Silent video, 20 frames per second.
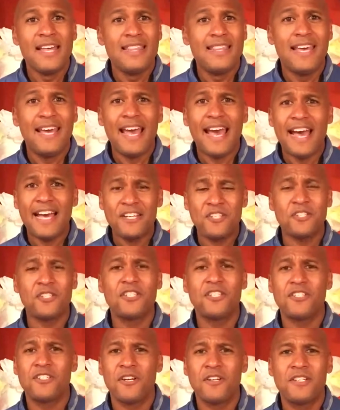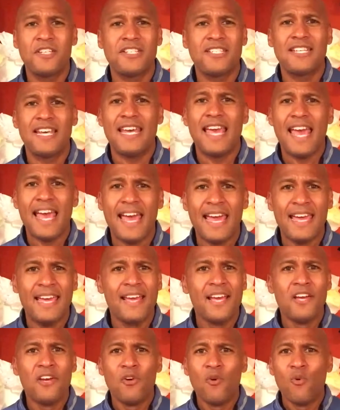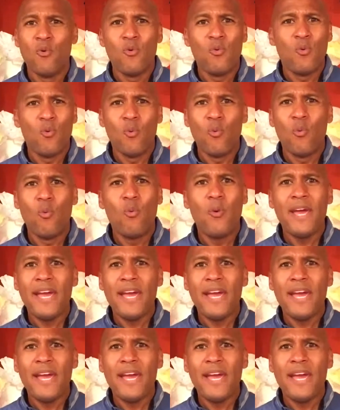they actually start to say, hey,